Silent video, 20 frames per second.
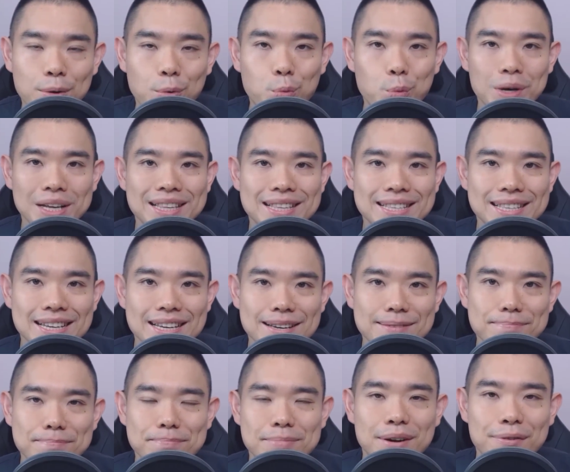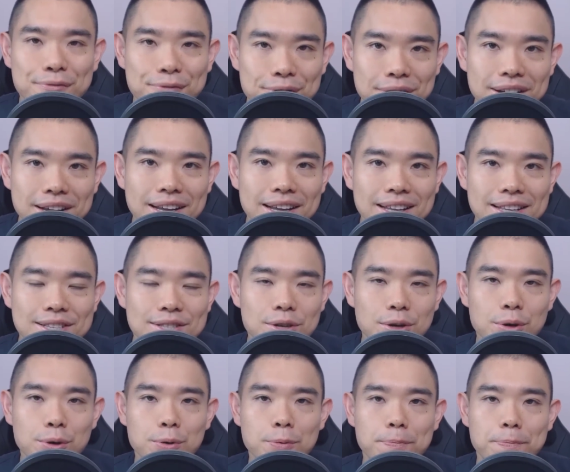what's up, my friend?
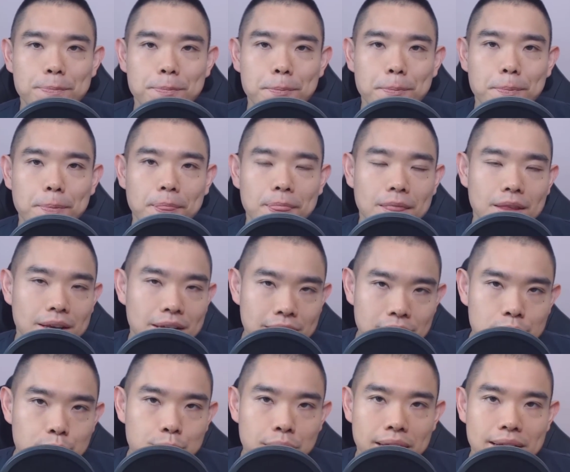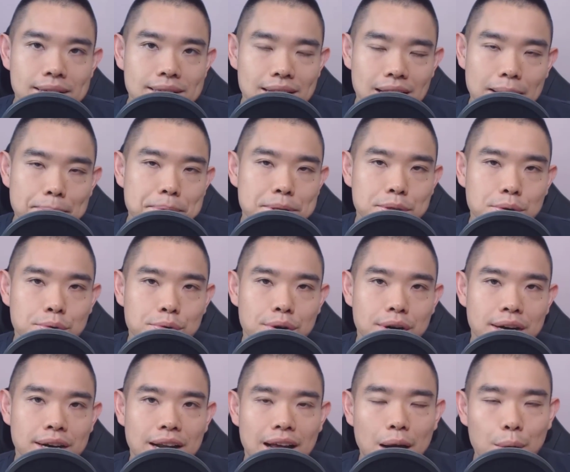So, in today's episode,
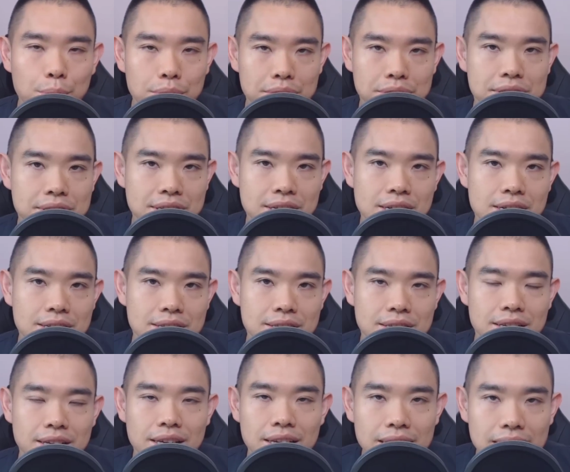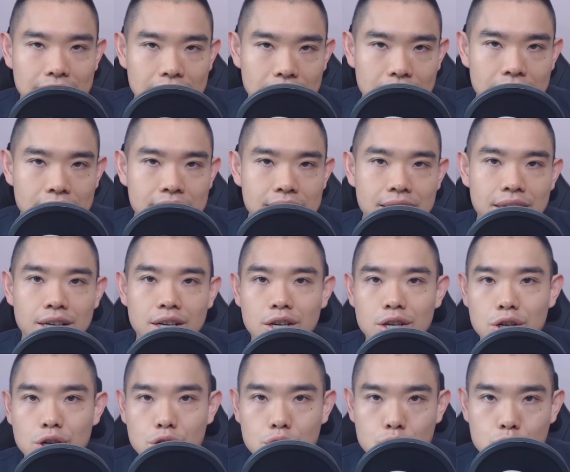right, I want to discuss is
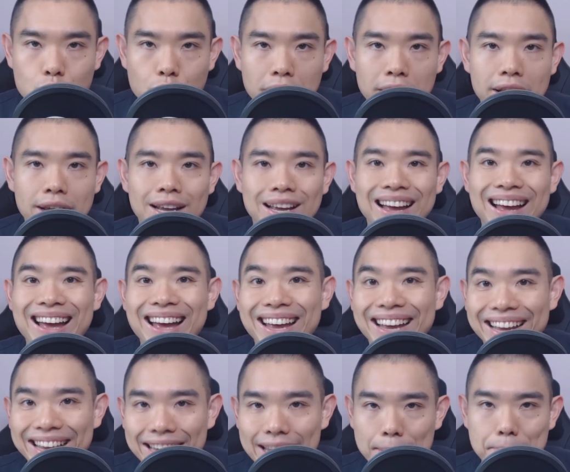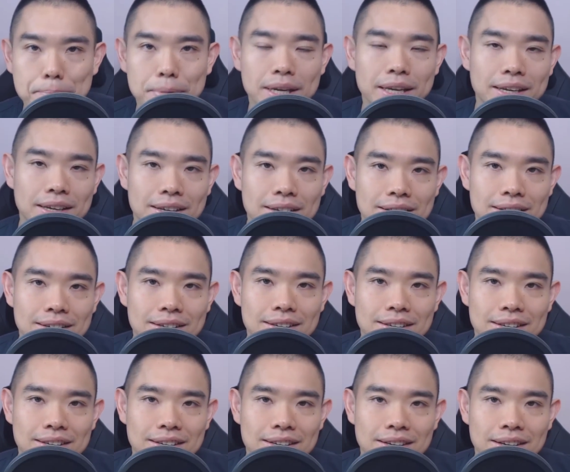trading gambling?
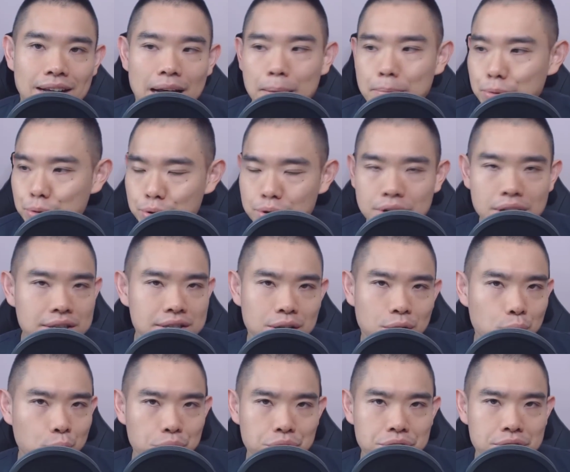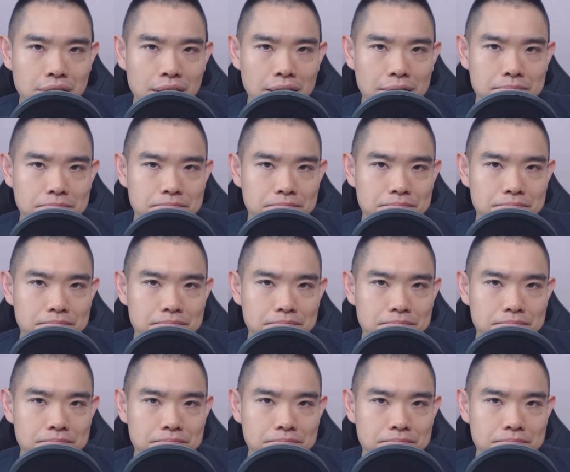I'm sure that's a question that